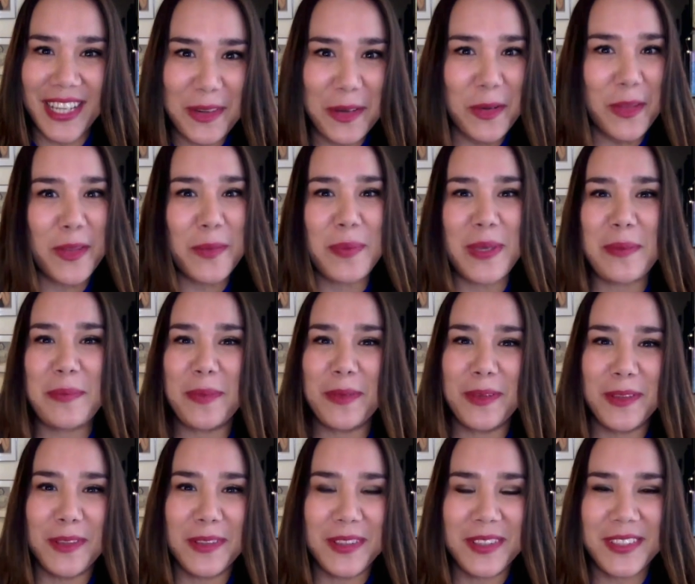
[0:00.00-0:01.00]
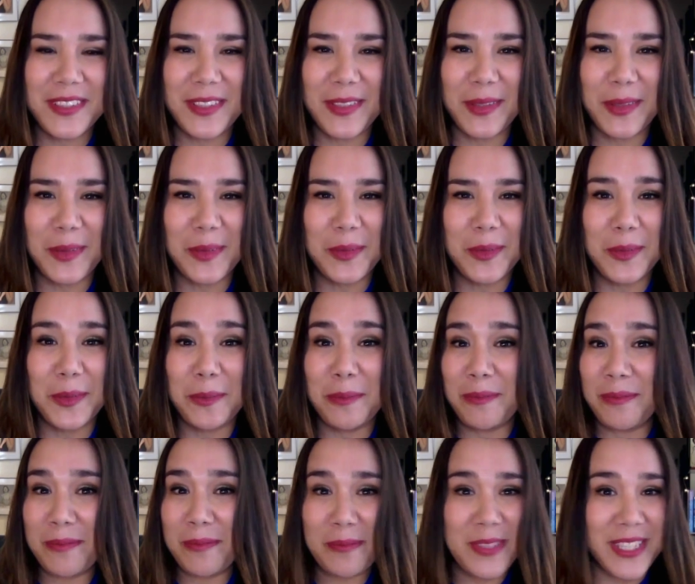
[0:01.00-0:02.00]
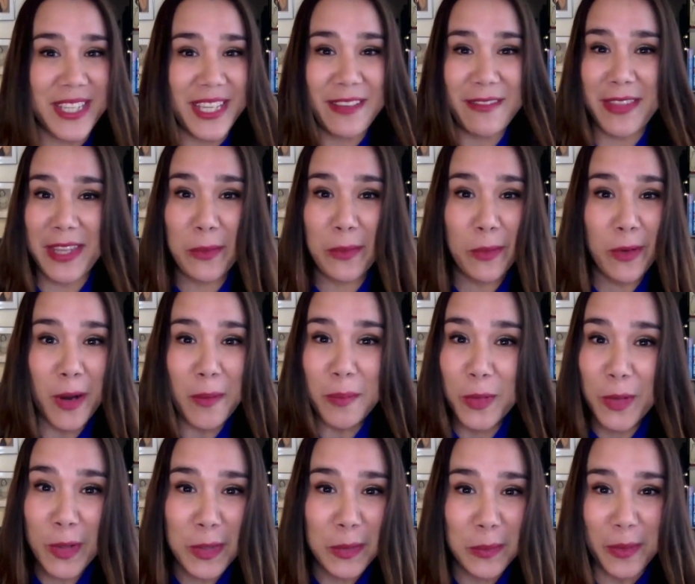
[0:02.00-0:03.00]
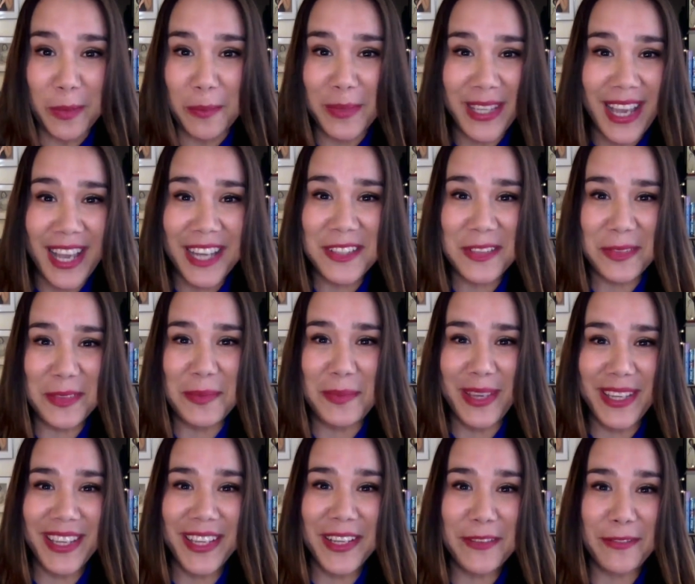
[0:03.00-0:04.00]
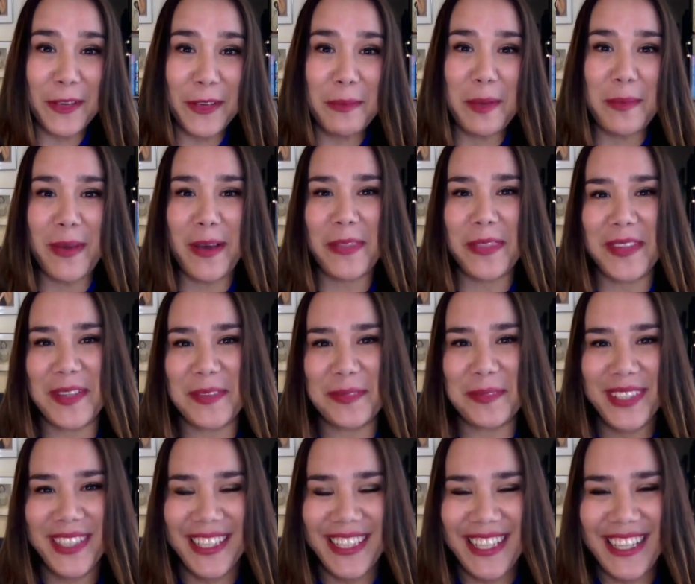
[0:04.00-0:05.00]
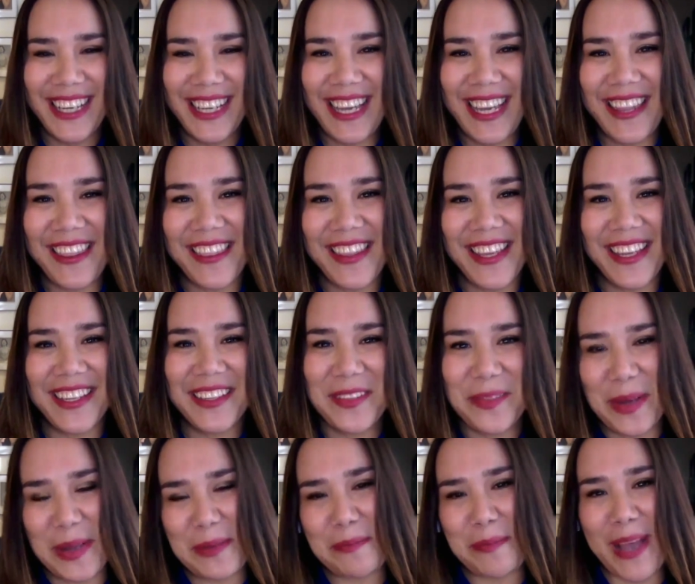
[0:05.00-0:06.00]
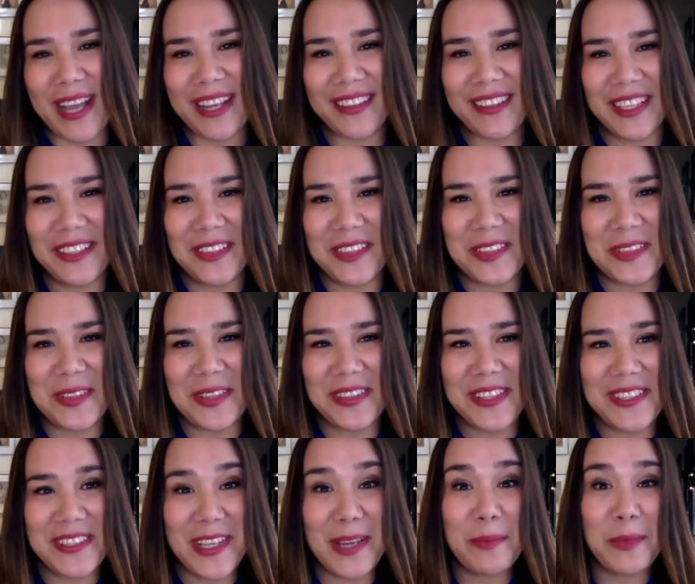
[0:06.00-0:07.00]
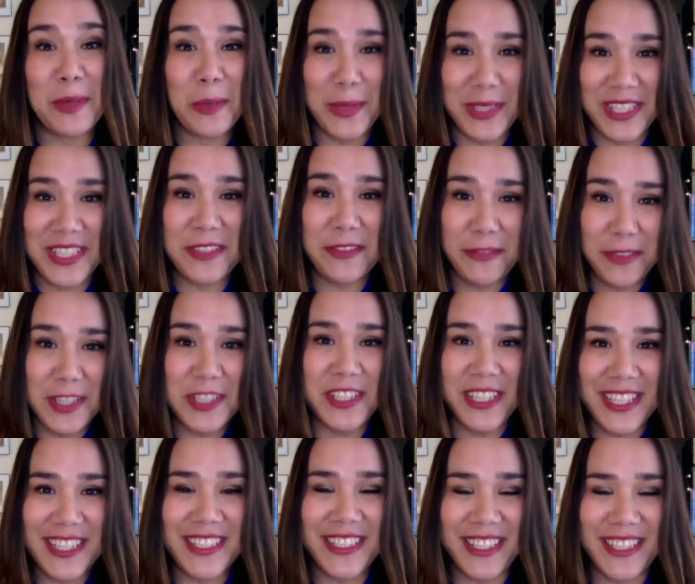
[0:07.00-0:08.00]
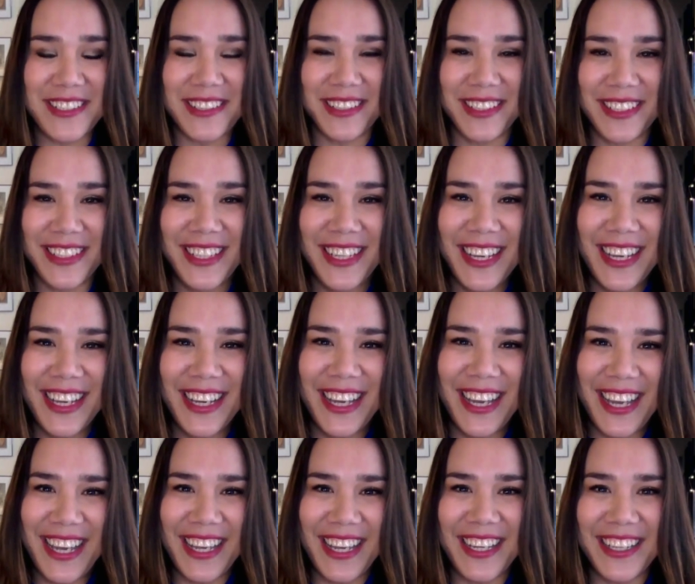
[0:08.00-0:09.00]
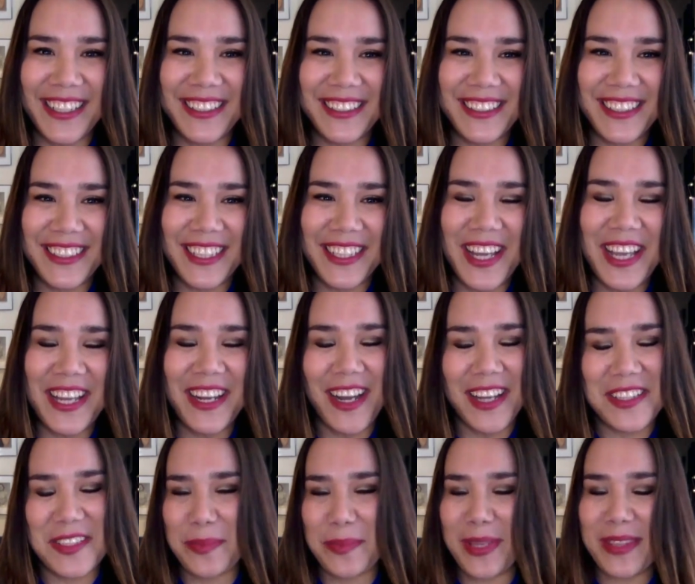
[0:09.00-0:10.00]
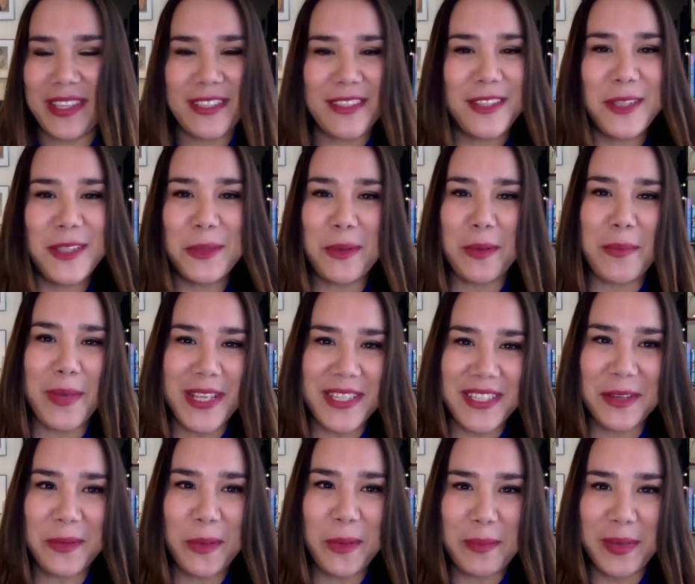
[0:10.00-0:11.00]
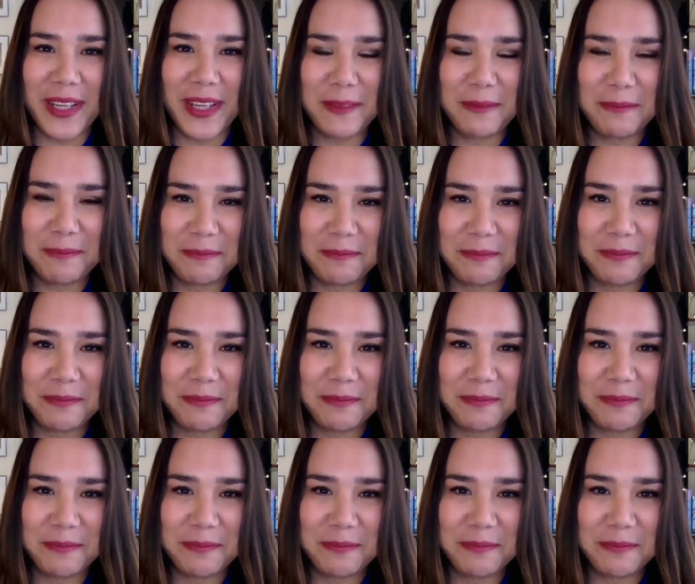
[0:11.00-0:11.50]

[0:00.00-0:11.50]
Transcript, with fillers: to know the people to see if they were on board with me actually making a film about them. And then went back later during the summer, which is fishing season. And uh, I got to meet these two amazing women.